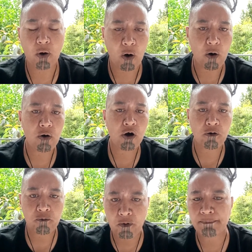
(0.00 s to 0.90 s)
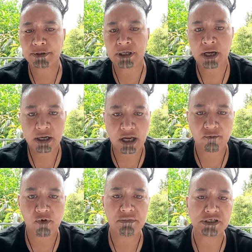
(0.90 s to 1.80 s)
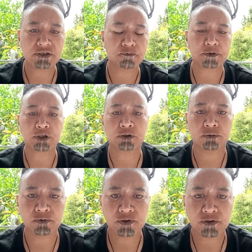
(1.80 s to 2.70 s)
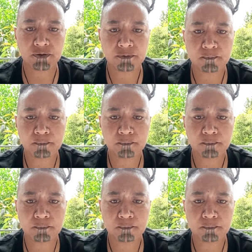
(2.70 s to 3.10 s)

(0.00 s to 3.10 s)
all corrupt government officials.